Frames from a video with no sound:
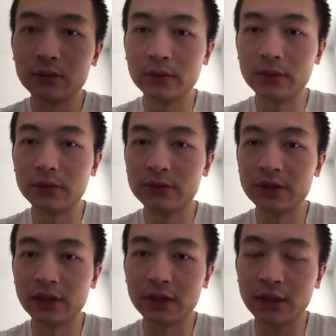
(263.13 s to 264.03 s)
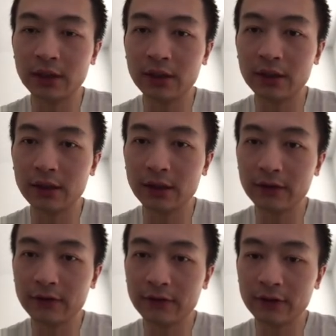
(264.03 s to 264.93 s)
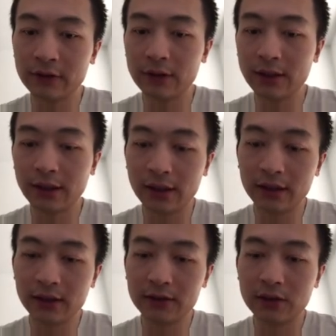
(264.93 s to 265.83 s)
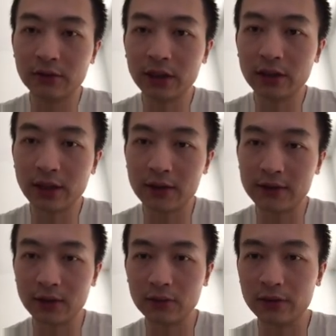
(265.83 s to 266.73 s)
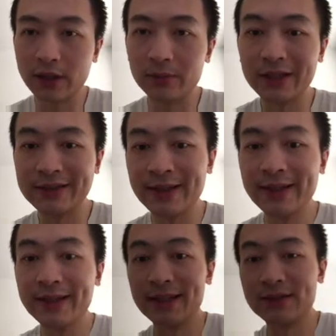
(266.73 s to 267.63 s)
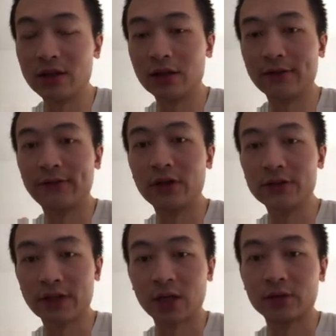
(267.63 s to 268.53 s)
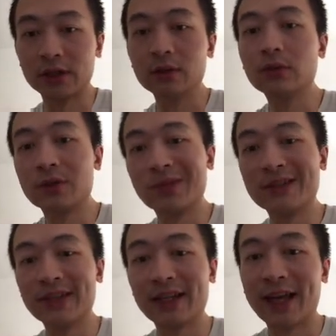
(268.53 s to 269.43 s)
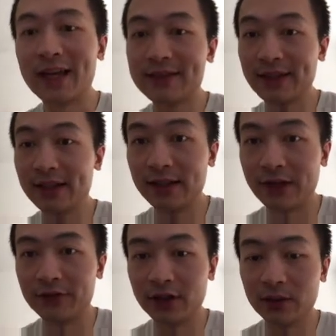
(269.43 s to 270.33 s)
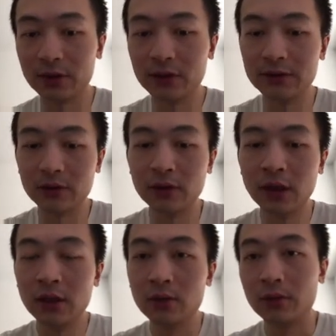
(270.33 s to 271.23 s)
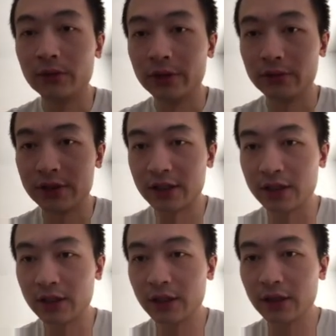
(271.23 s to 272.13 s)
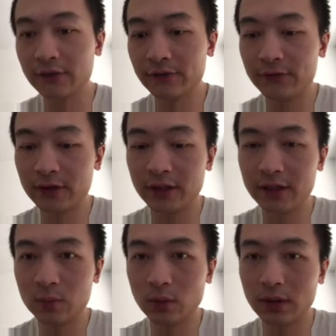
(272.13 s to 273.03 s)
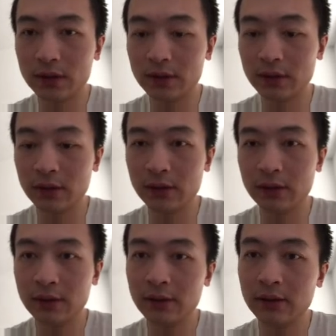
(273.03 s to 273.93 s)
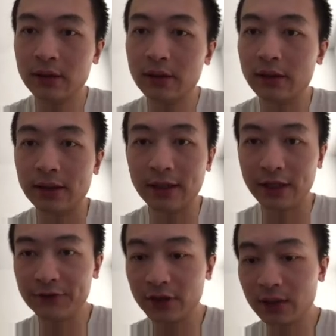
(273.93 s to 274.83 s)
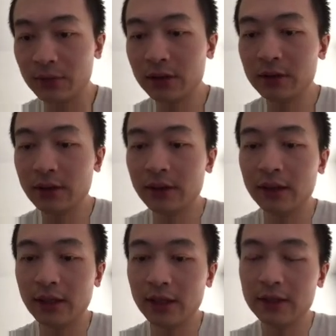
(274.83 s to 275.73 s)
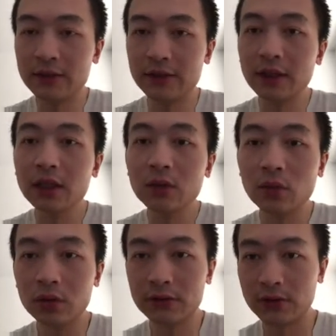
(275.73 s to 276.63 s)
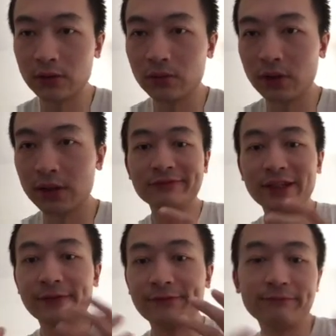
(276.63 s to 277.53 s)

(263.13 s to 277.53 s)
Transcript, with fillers: we want to check if i is greater than zero. That means it's not the first character, which means it has a left neighbor. So we want to check if this one left neighbor is equals to what? The